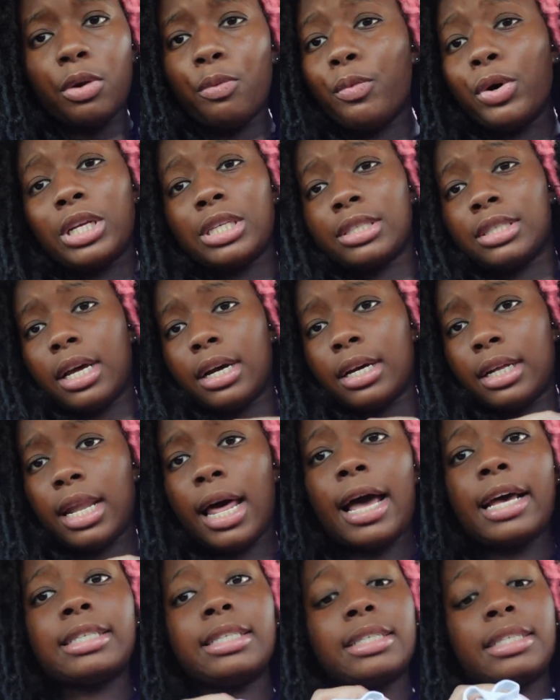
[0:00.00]
with
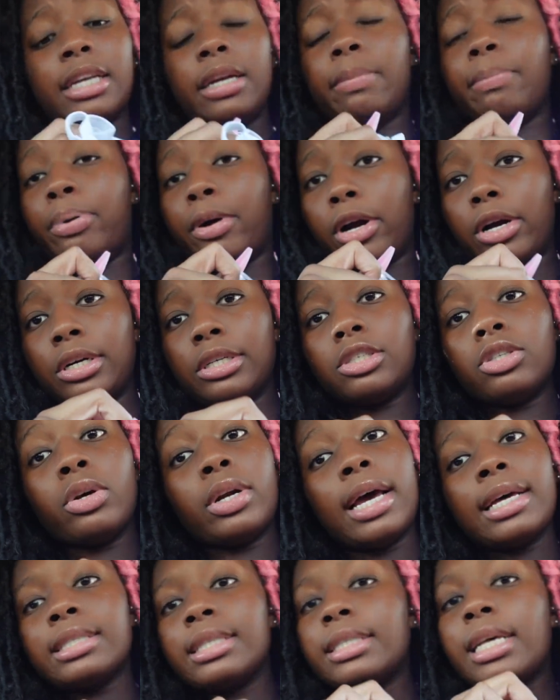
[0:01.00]
sunglasses and a purse. So
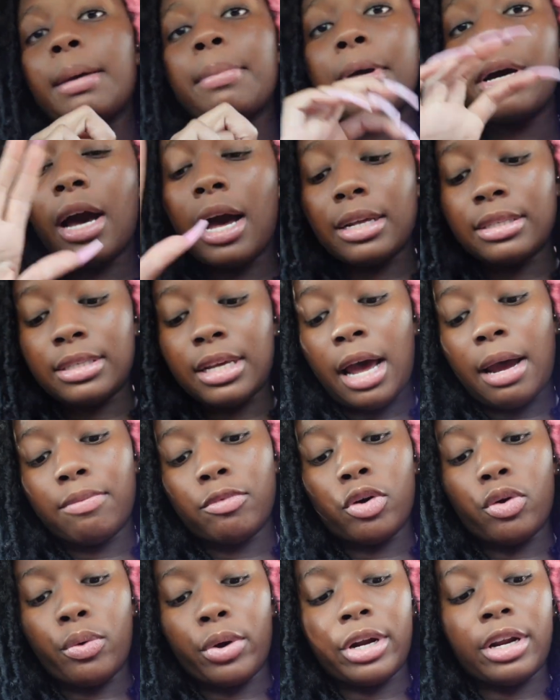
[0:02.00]
that's the type of content I'm
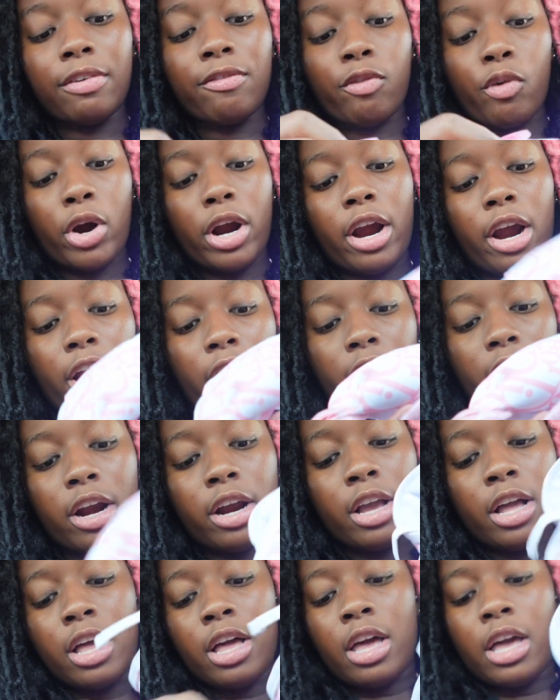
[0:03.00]
recording for
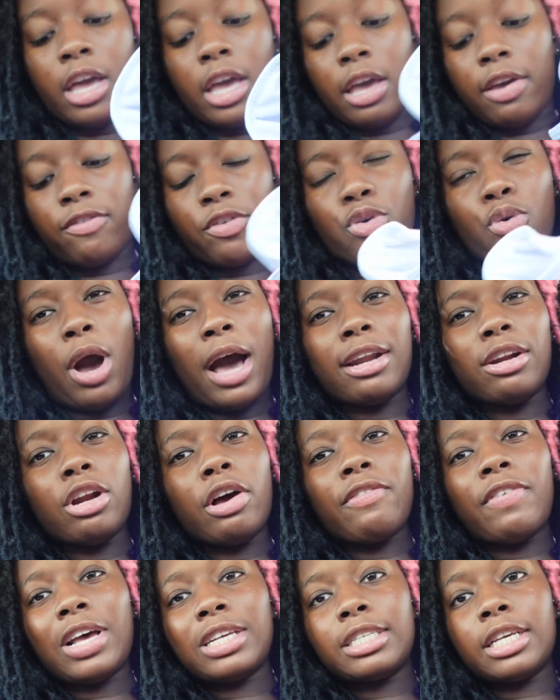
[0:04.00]
her. If you, I don't
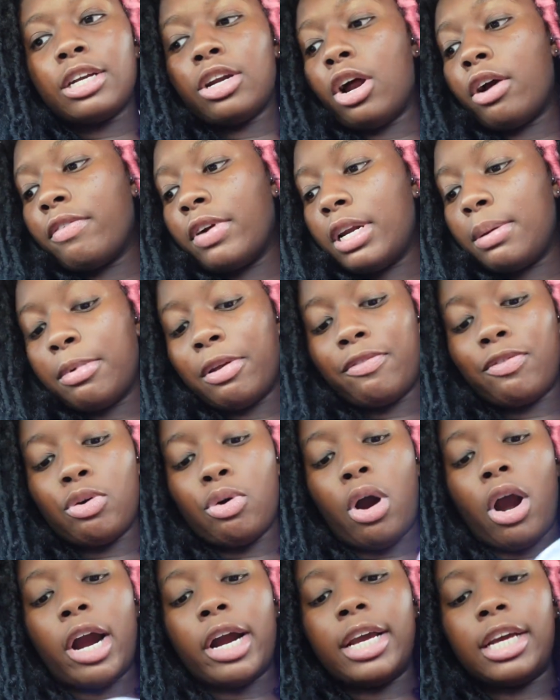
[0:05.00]
know if I said it already, but if
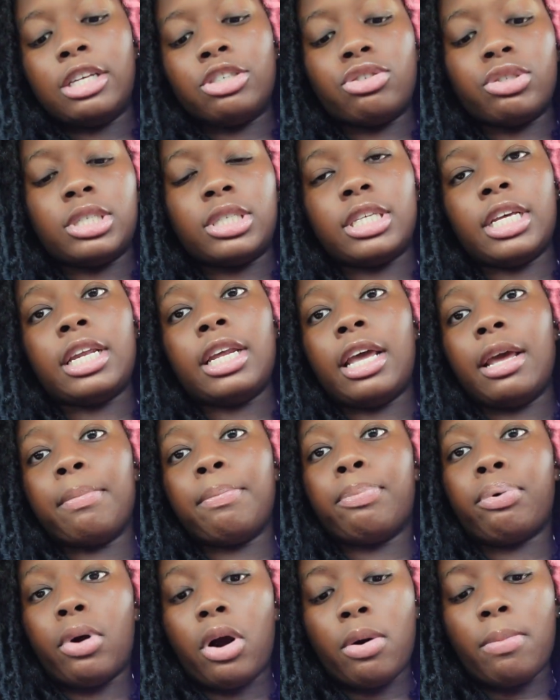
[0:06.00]
you are interested
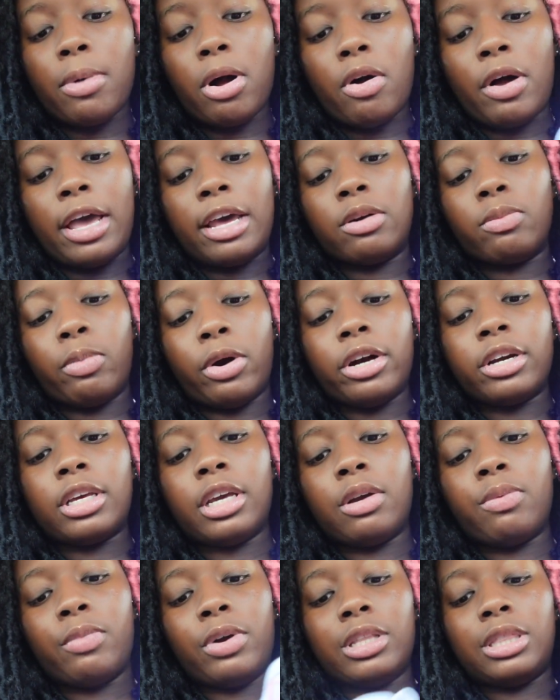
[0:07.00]
in promo and
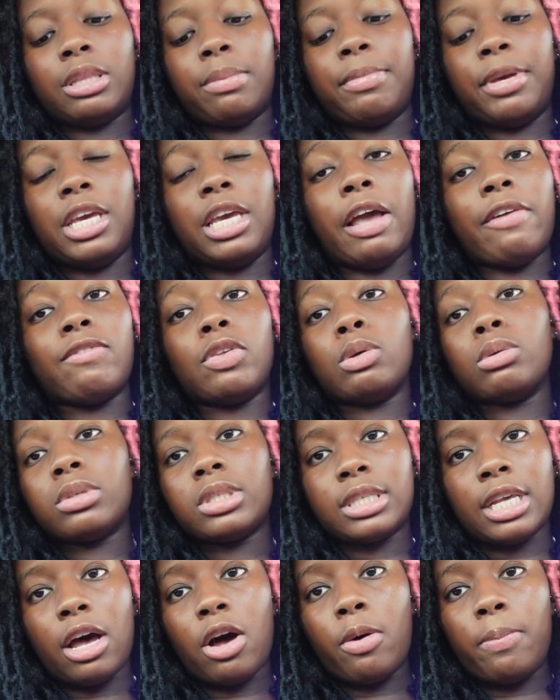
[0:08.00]
working with me, if you
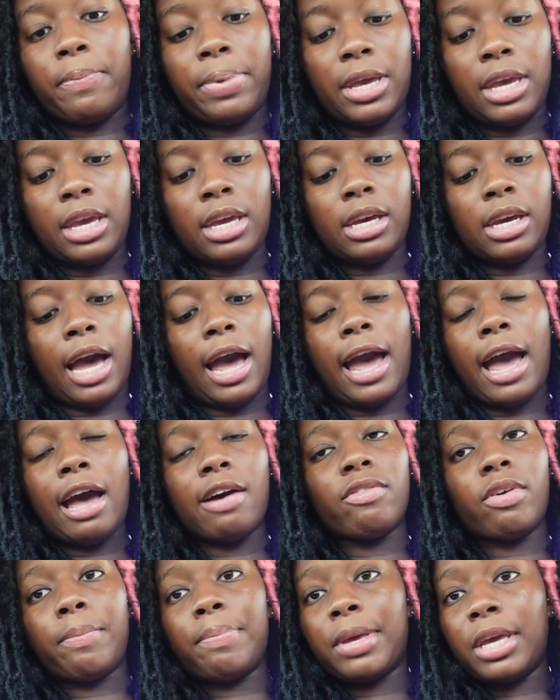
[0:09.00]
sell pink, I
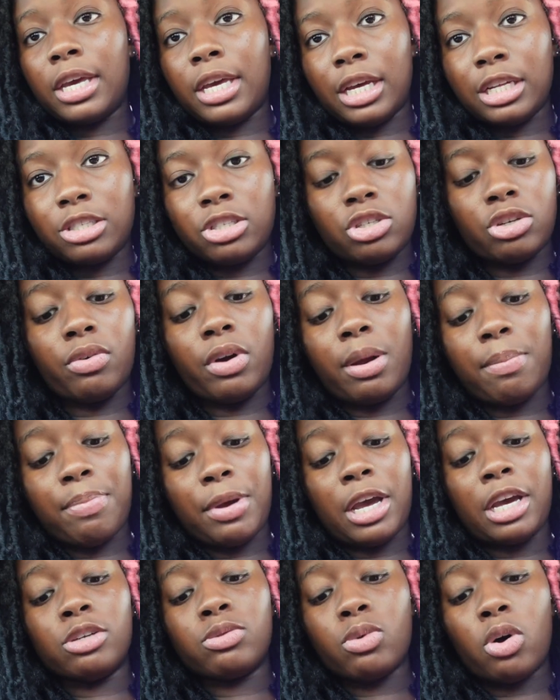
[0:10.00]
have a pink Instagram
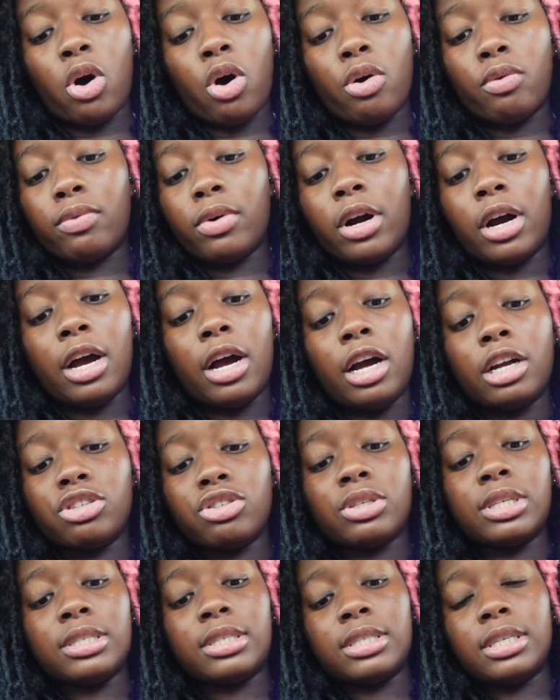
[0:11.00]
page with over
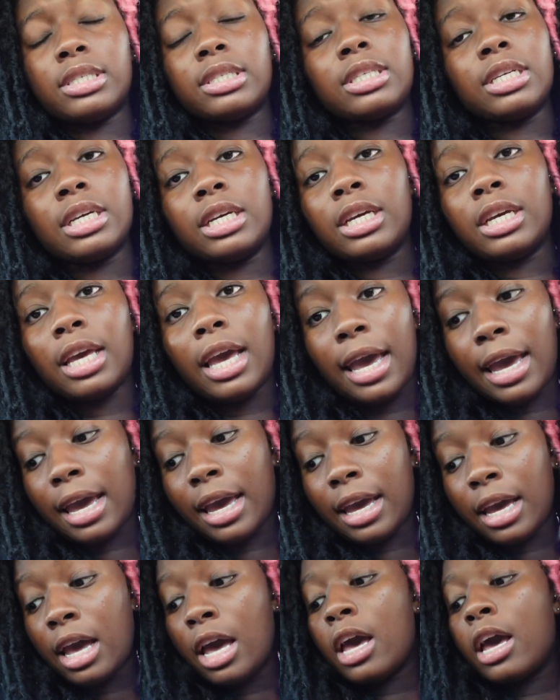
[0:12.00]

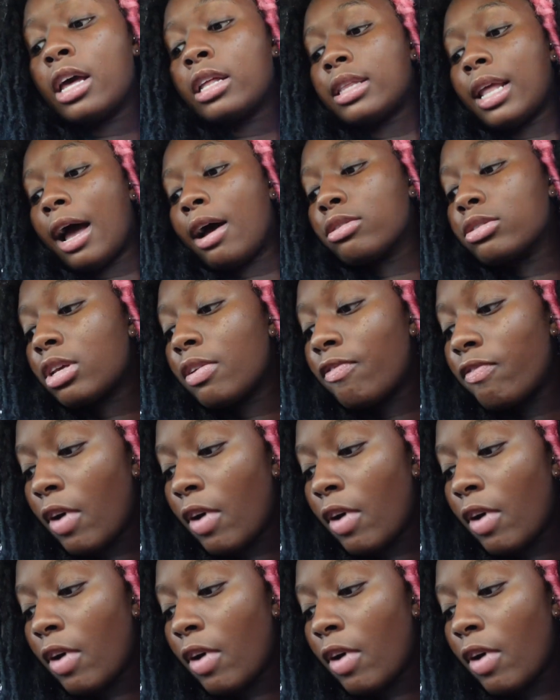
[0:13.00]
116,000